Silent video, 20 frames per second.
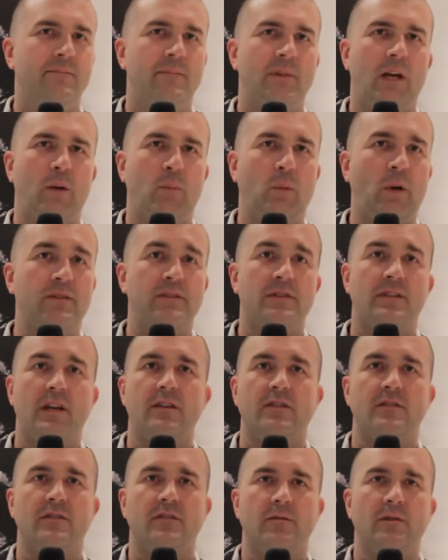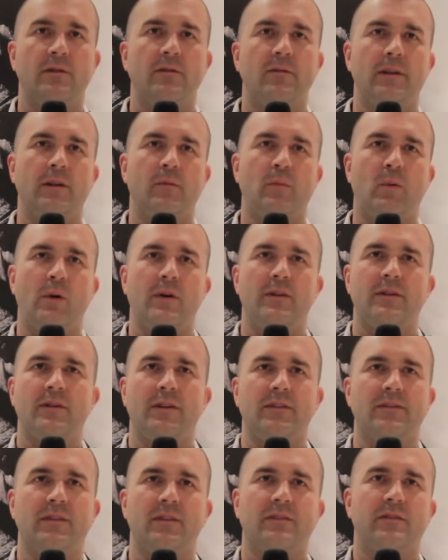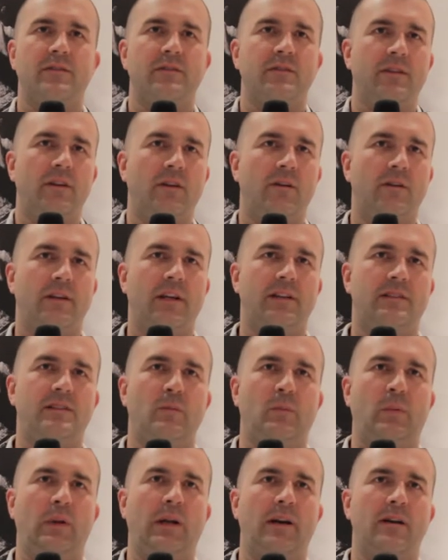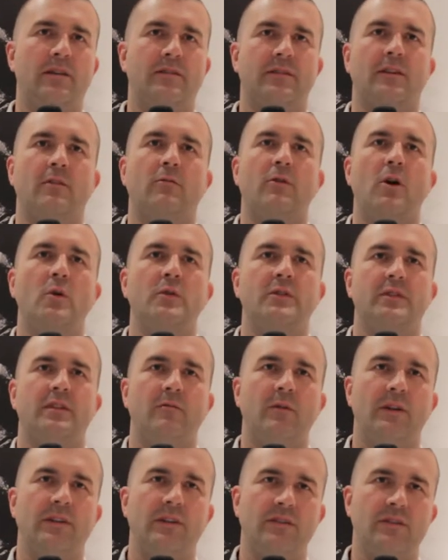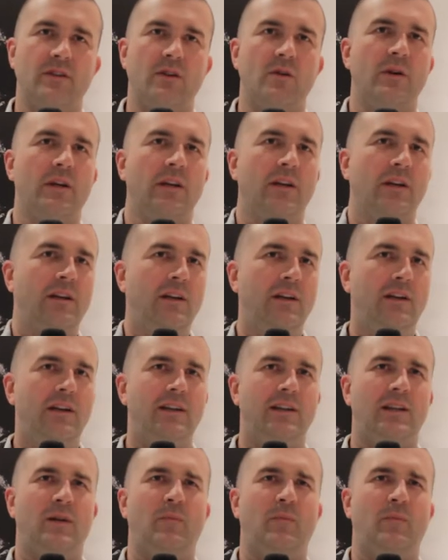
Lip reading: Yeah, presentation's really, really important to us. It's it gets the players engrossed in what they're doing.